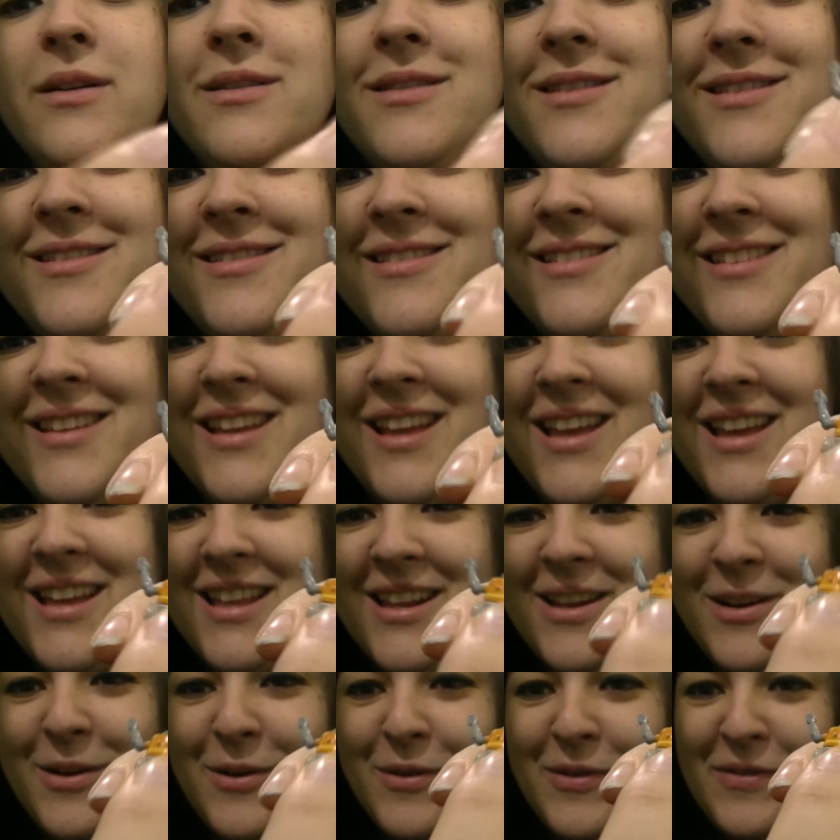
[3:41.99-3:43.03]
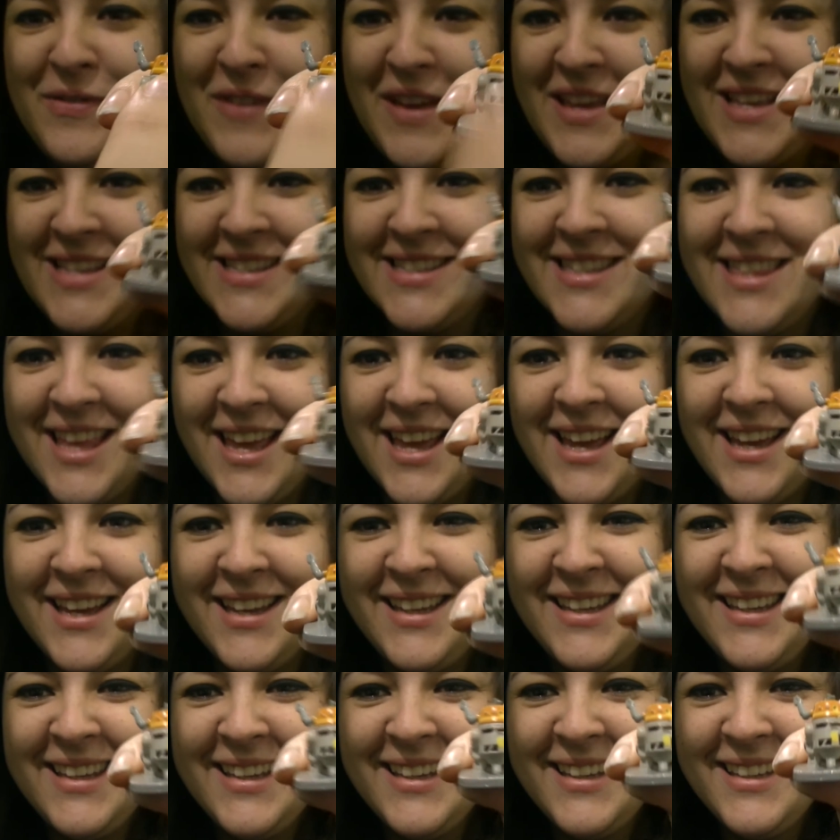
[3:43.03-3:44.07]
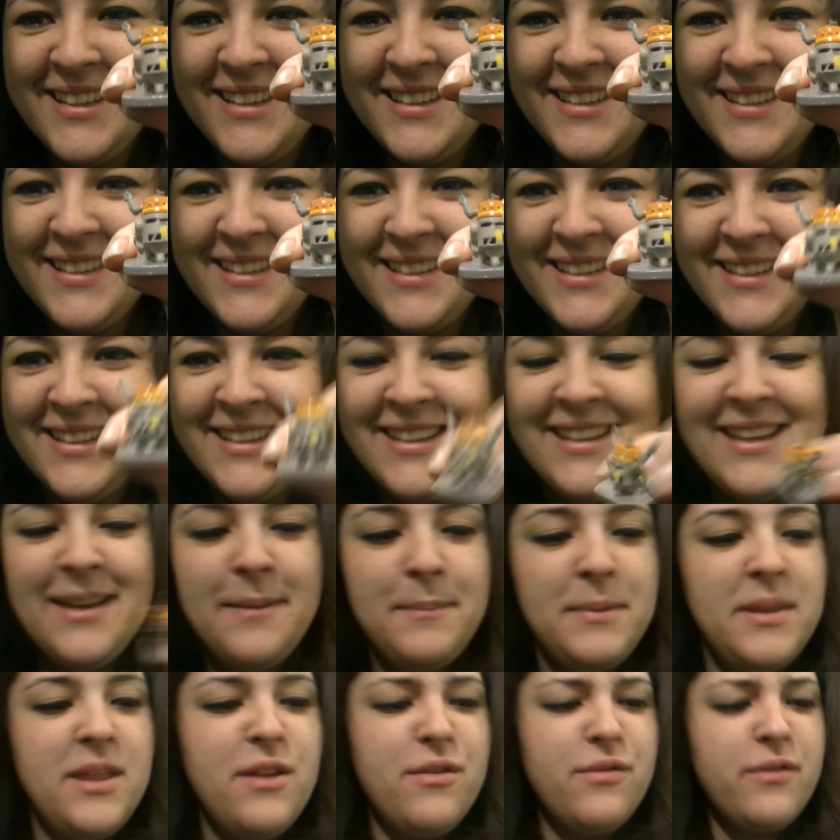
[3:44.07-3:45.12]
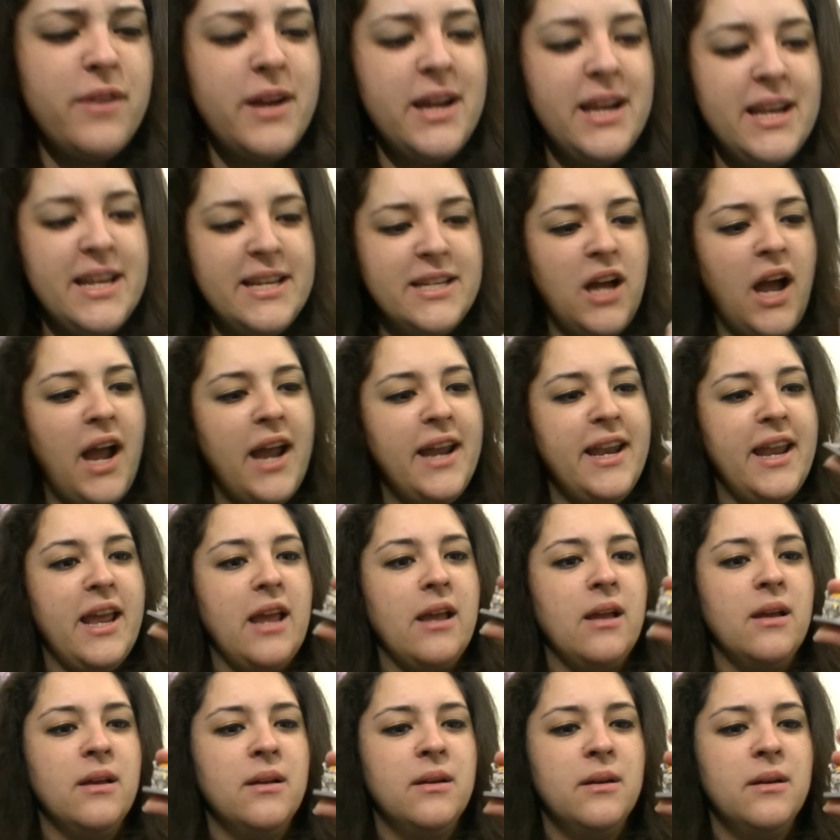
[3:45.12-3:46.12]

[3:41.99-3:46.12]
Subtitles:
a little face there. But they're really tiny.